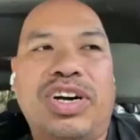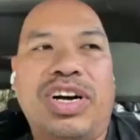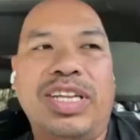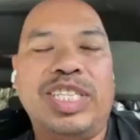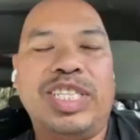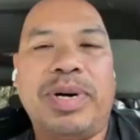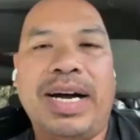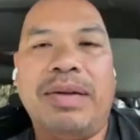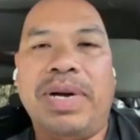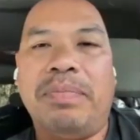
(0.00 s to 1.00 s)
on the
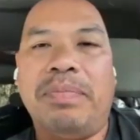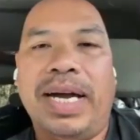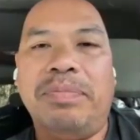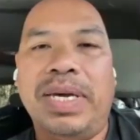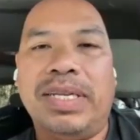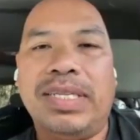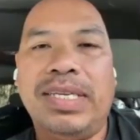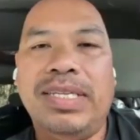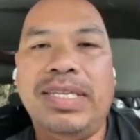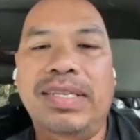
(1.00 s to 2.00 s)
spot, my mind
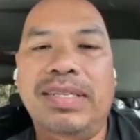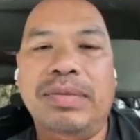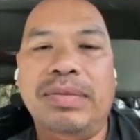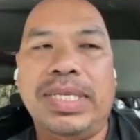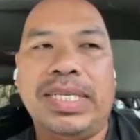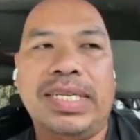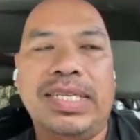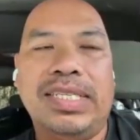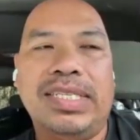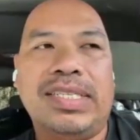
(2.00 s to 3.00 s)
melted
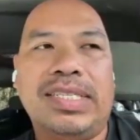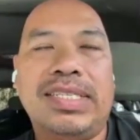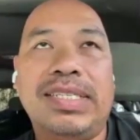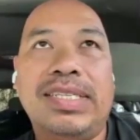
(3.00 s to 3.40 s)
because,